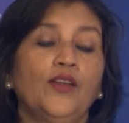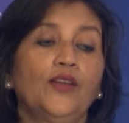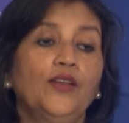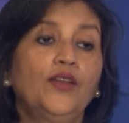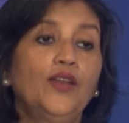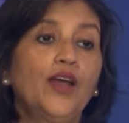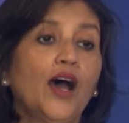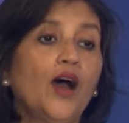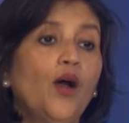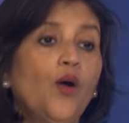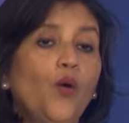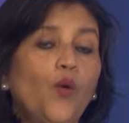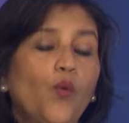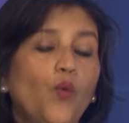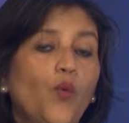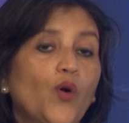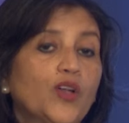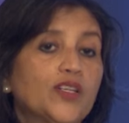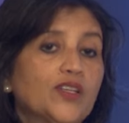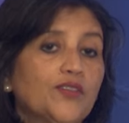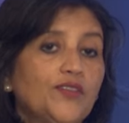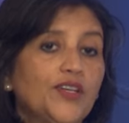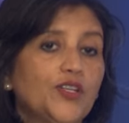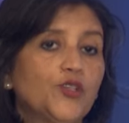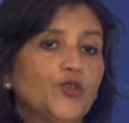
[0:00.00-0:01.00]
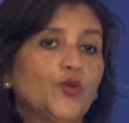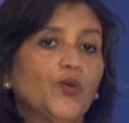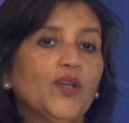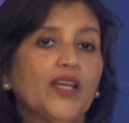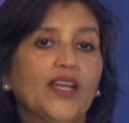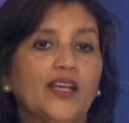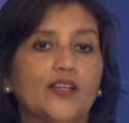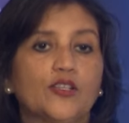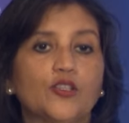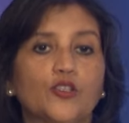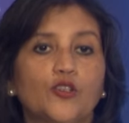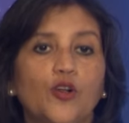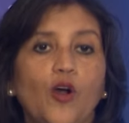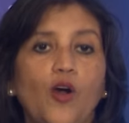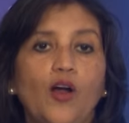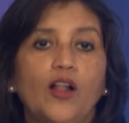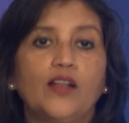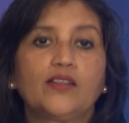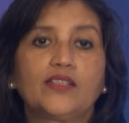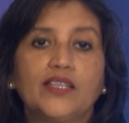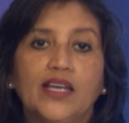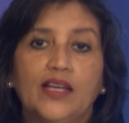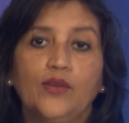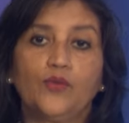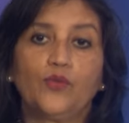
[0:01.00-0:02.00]
Now, what are we doing at
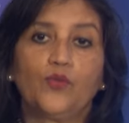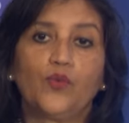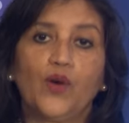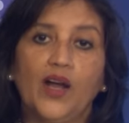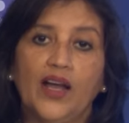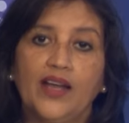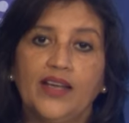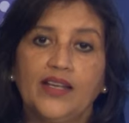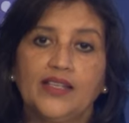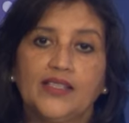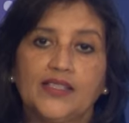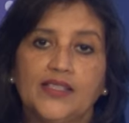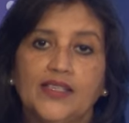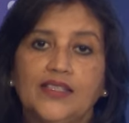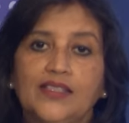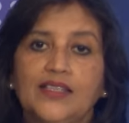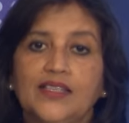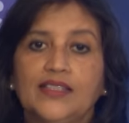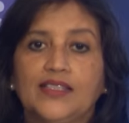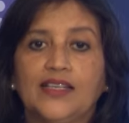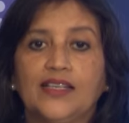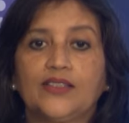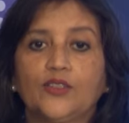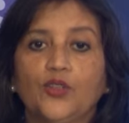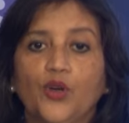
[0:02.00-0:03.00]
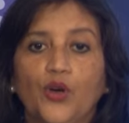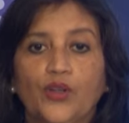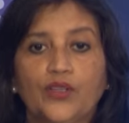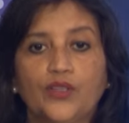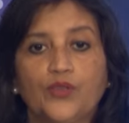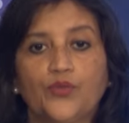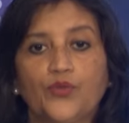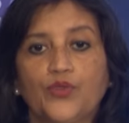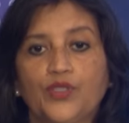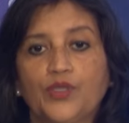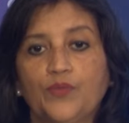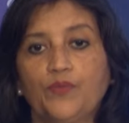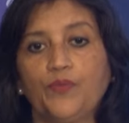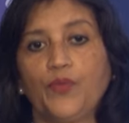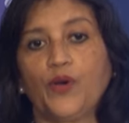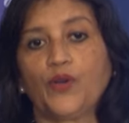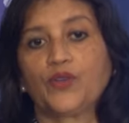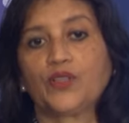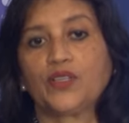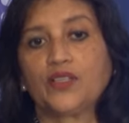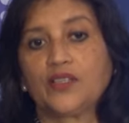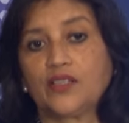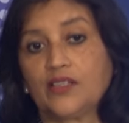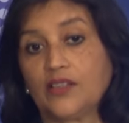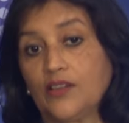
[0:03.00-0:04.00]
Salt, and why is it that I thought it was
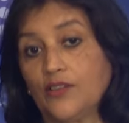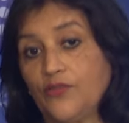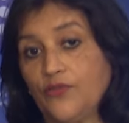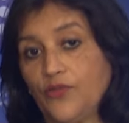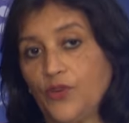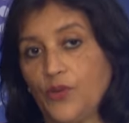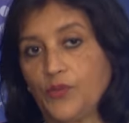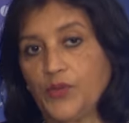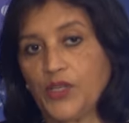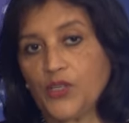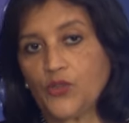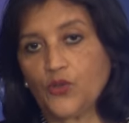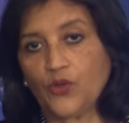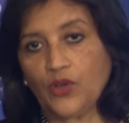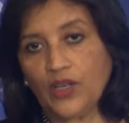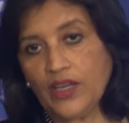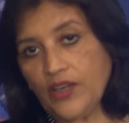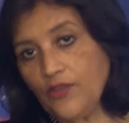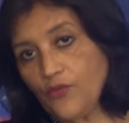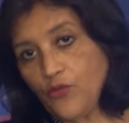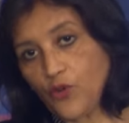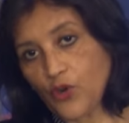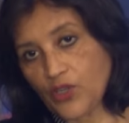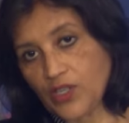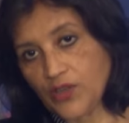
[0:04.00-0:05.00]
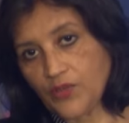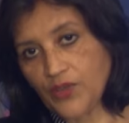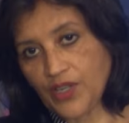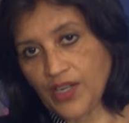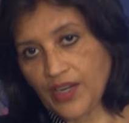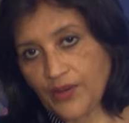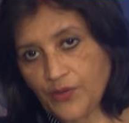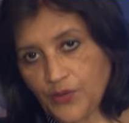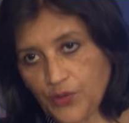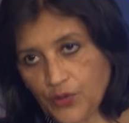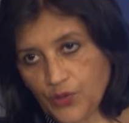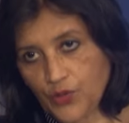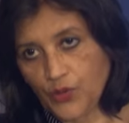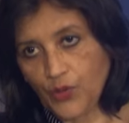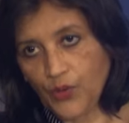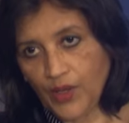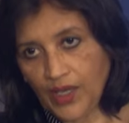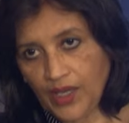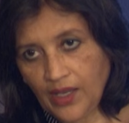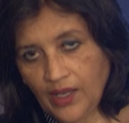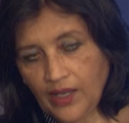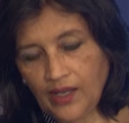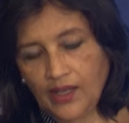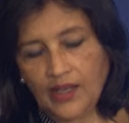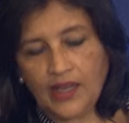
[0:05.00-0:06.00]
important enough for me to leave whatever I was
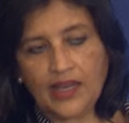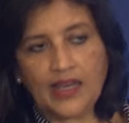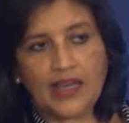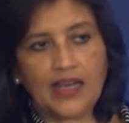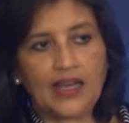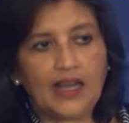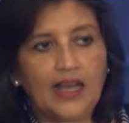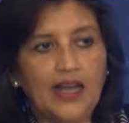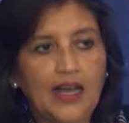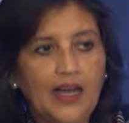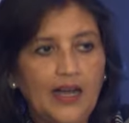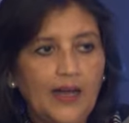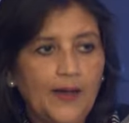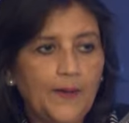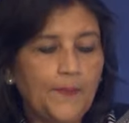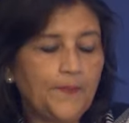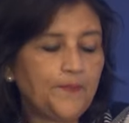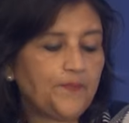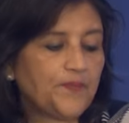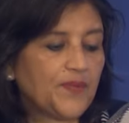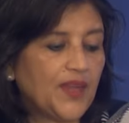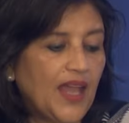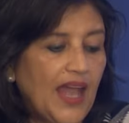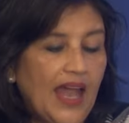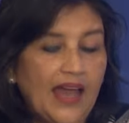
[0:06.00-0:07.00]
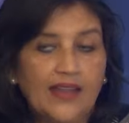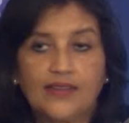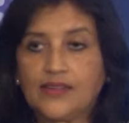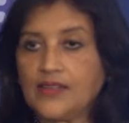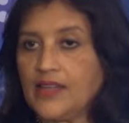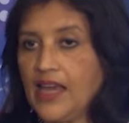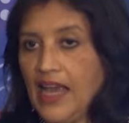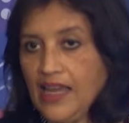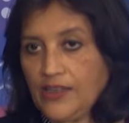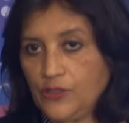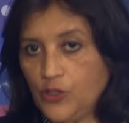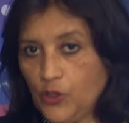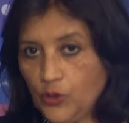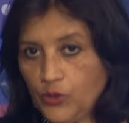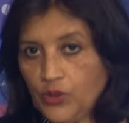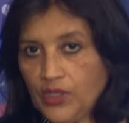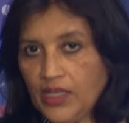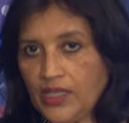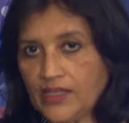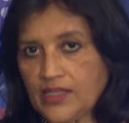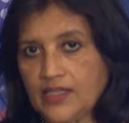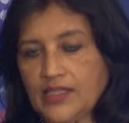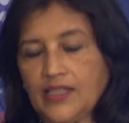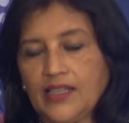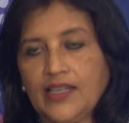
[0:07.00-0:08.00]
doing and do
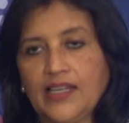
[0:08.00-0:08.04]
this?